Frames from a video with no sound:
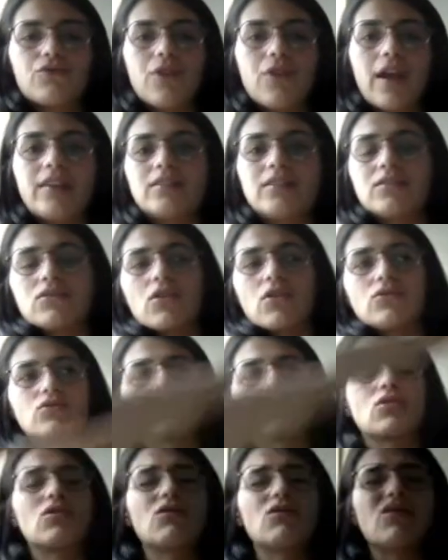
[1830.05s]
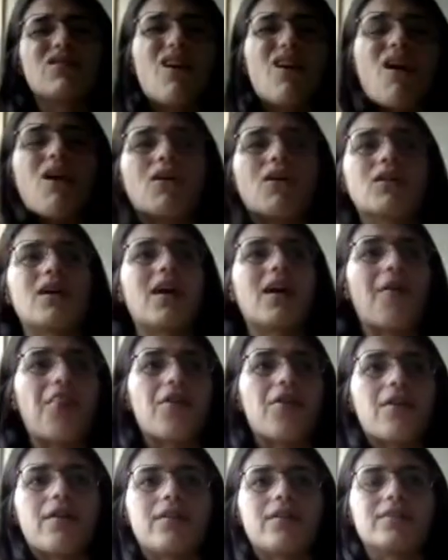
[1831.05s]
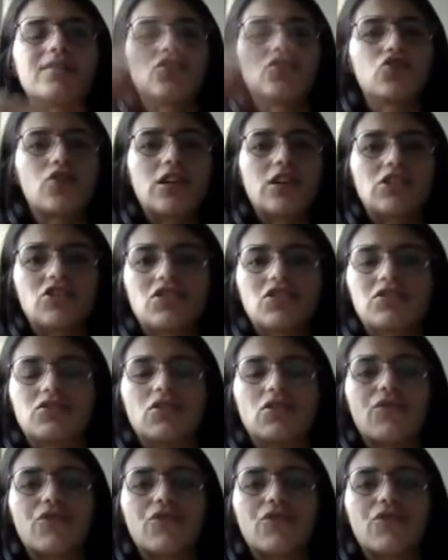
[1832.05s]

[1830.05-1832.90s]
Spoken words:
writing those long other structures.